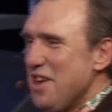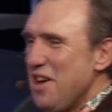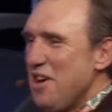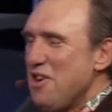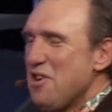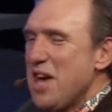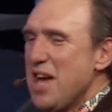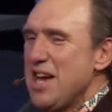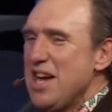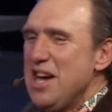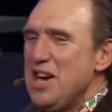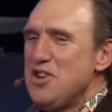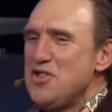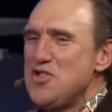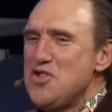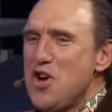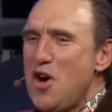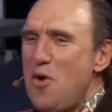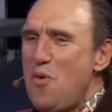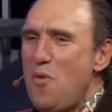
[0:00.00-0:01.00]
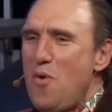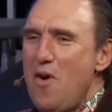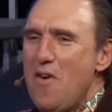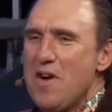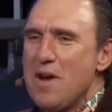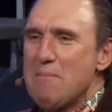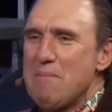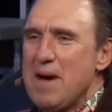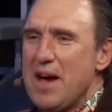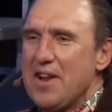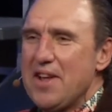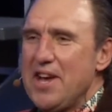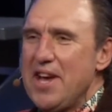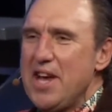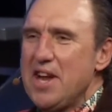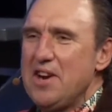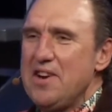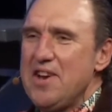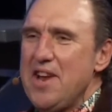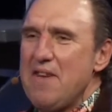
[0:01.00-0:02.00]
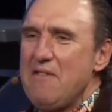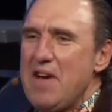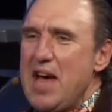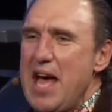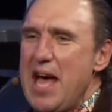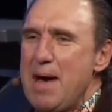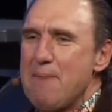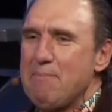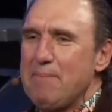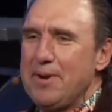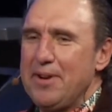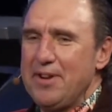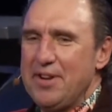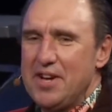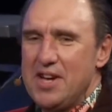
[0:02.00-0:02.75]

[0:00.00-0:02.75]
okay, don't worry about it. It'll never happen.